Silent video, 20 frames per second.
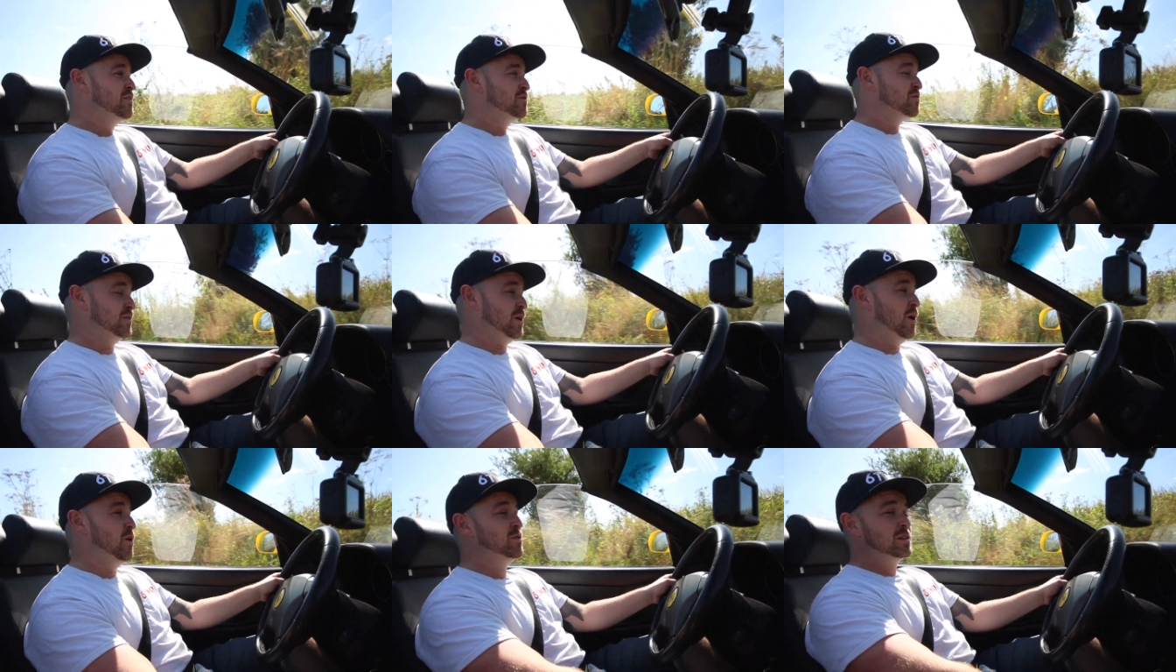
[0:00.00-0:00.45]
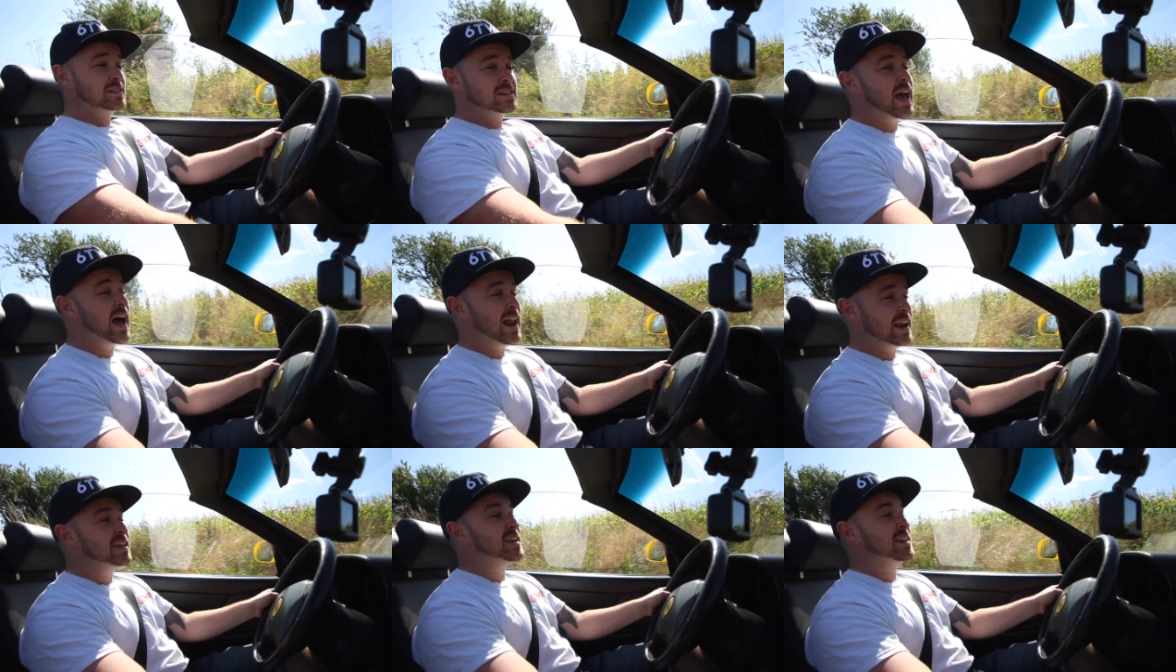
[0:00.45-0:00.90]
for an old
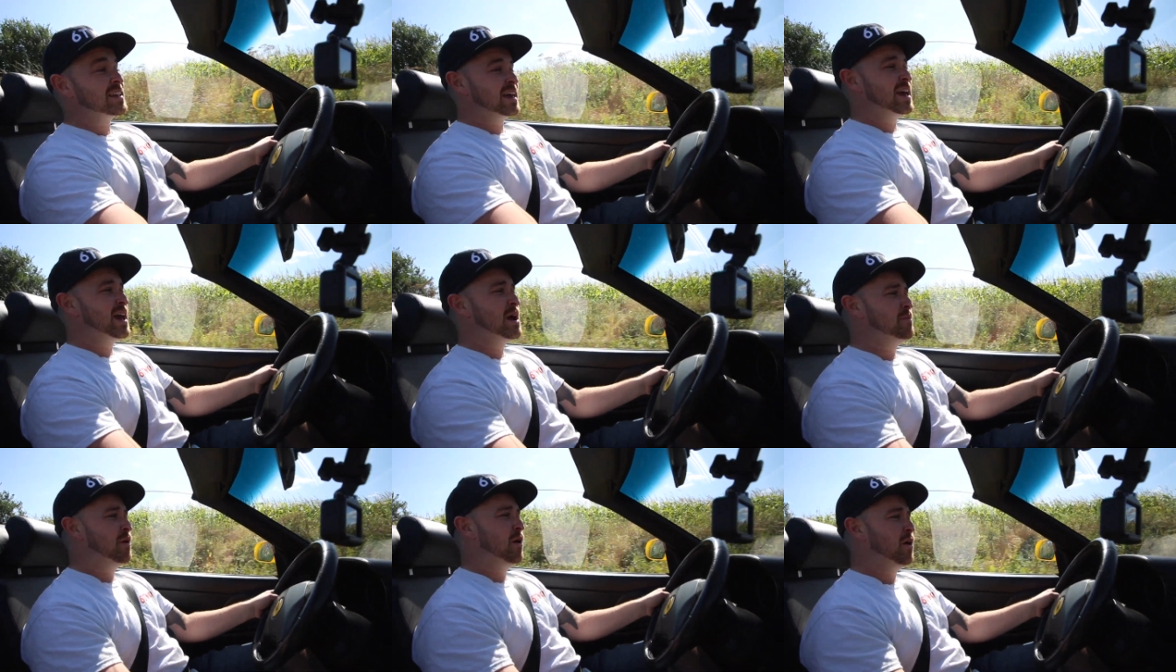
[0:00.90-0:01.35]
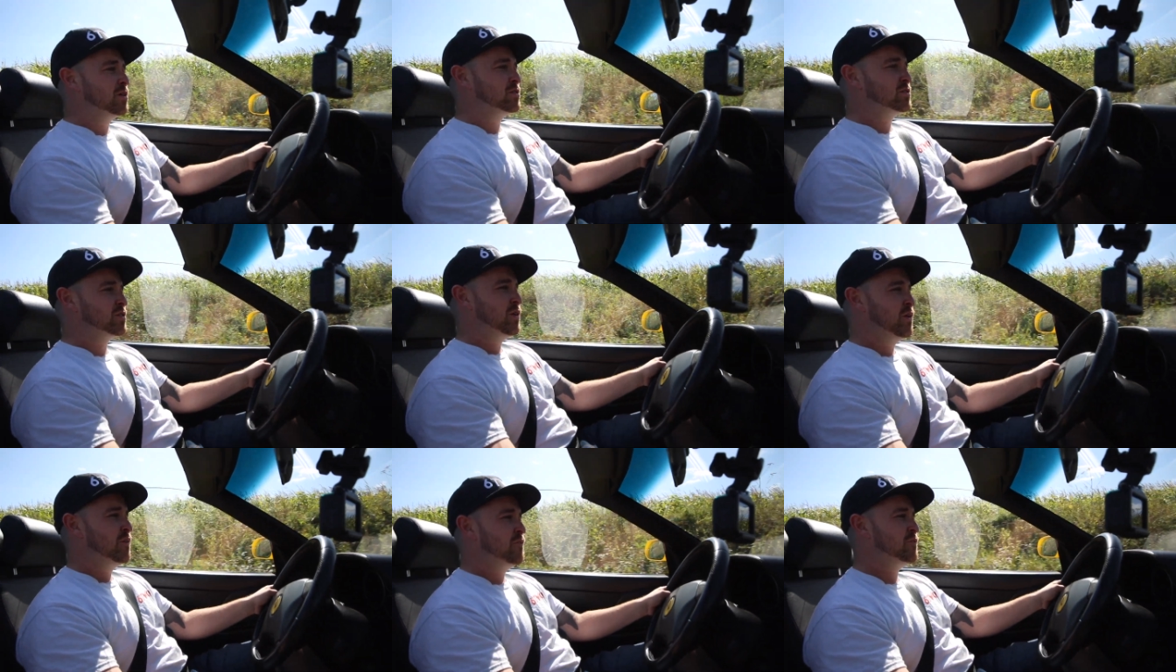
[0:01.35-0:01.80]
Italian
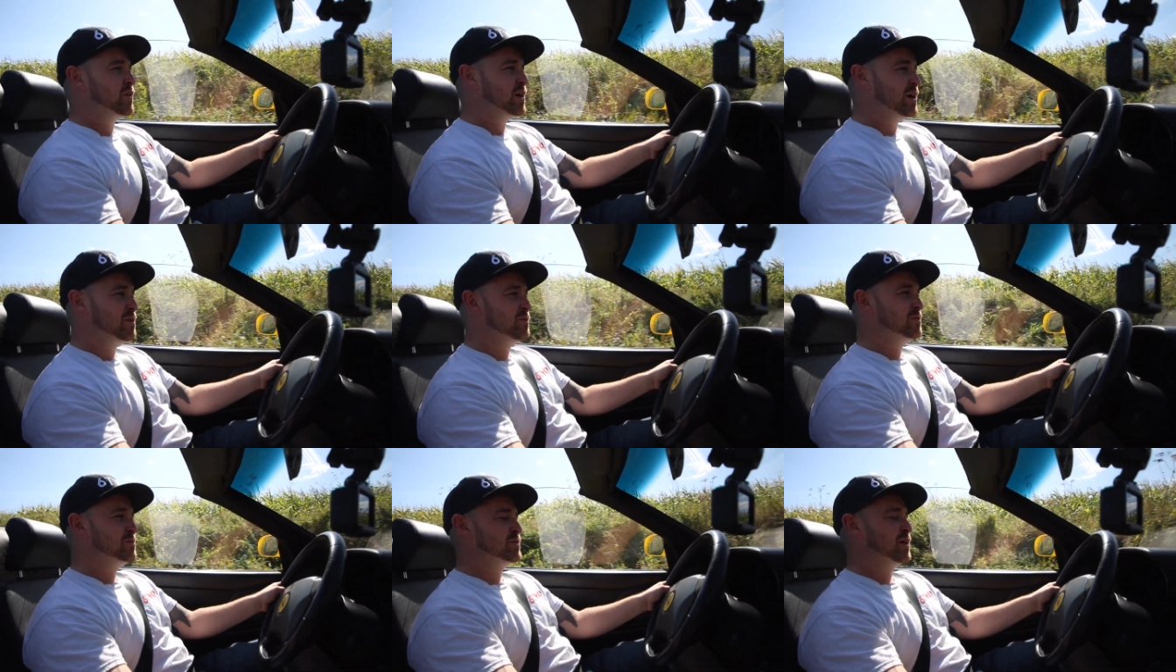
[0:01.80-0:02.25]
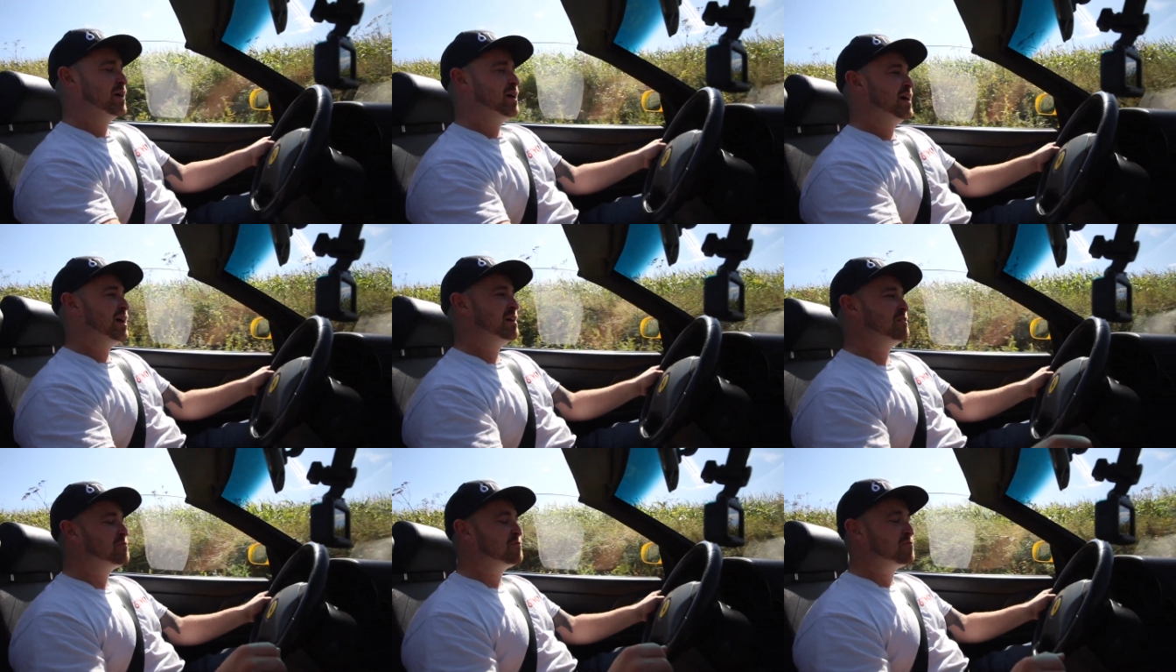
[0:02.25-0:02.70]
gearbox, feels
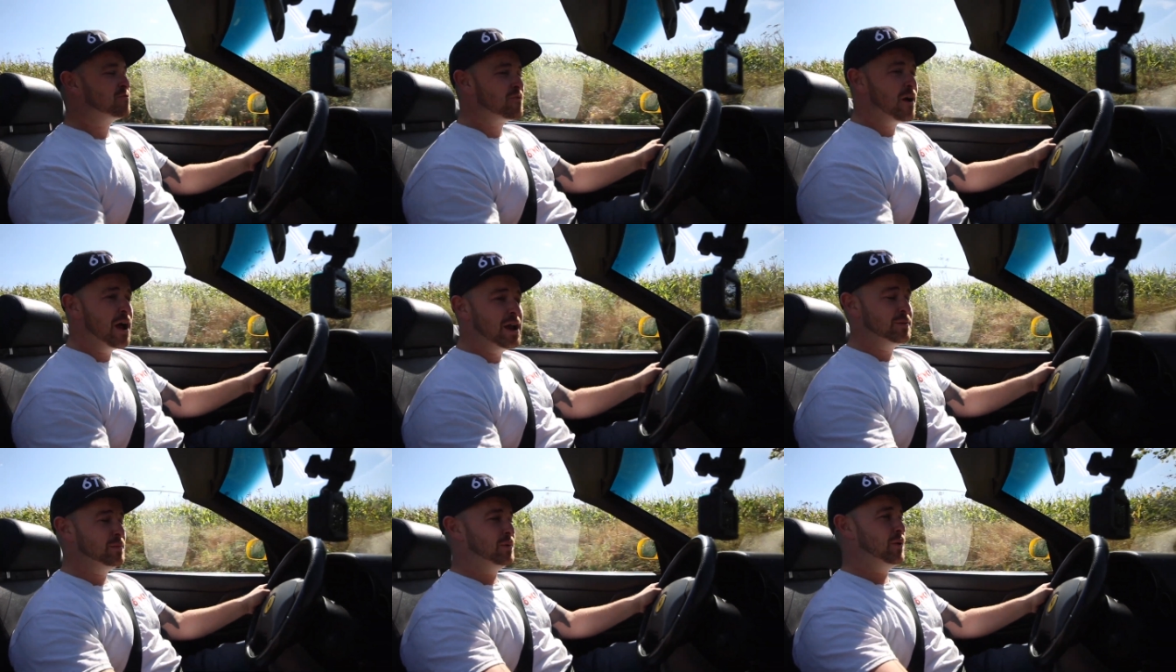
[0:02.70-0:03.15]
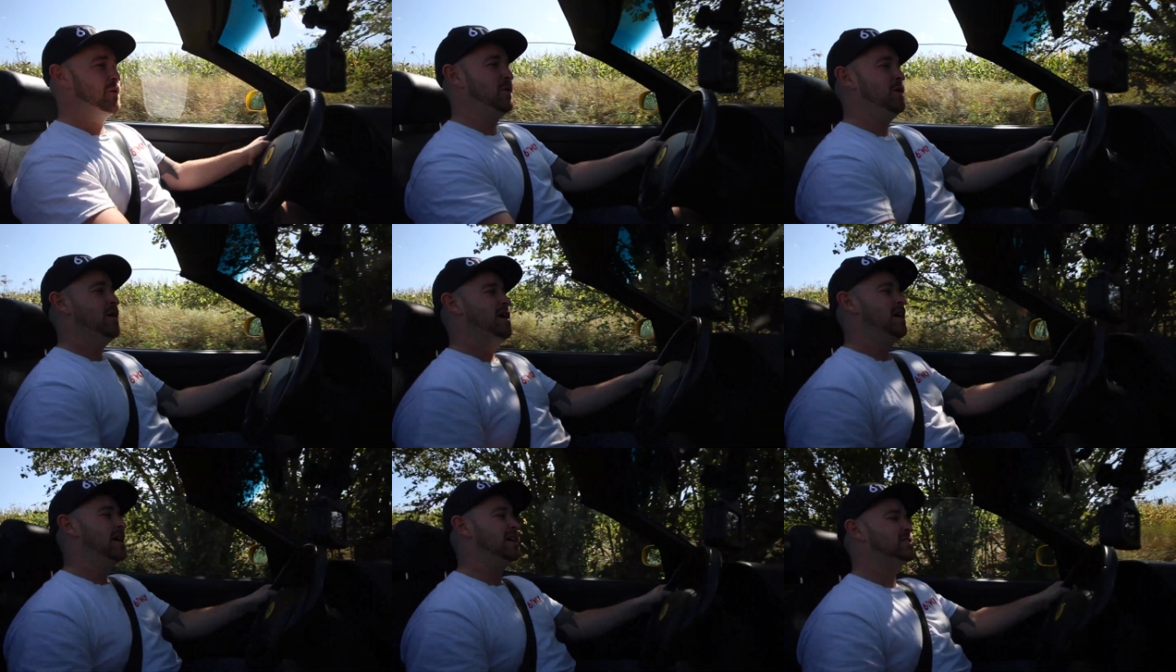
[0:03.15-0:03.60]
incredible.
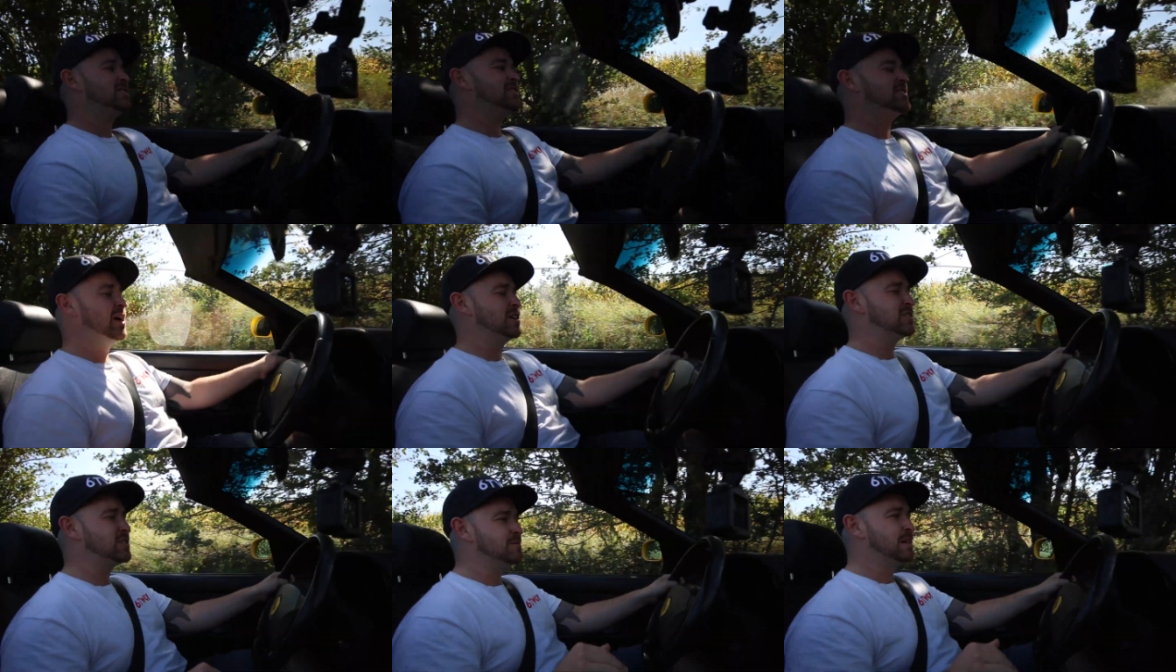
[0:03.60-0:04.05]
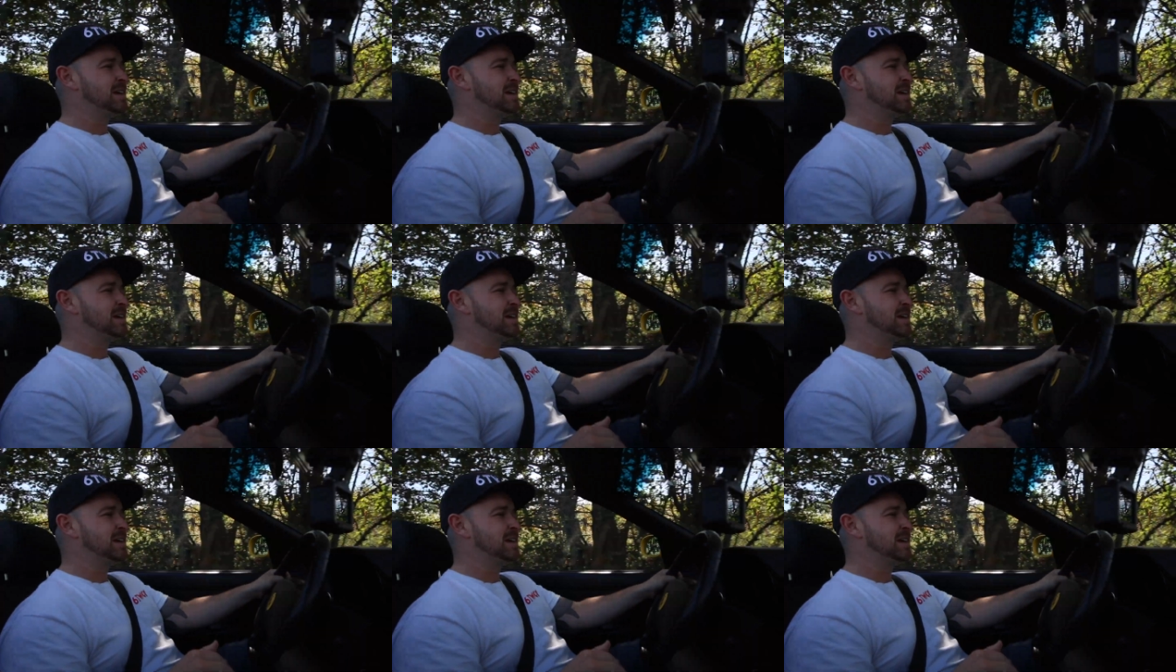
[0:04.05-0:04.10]
It's such a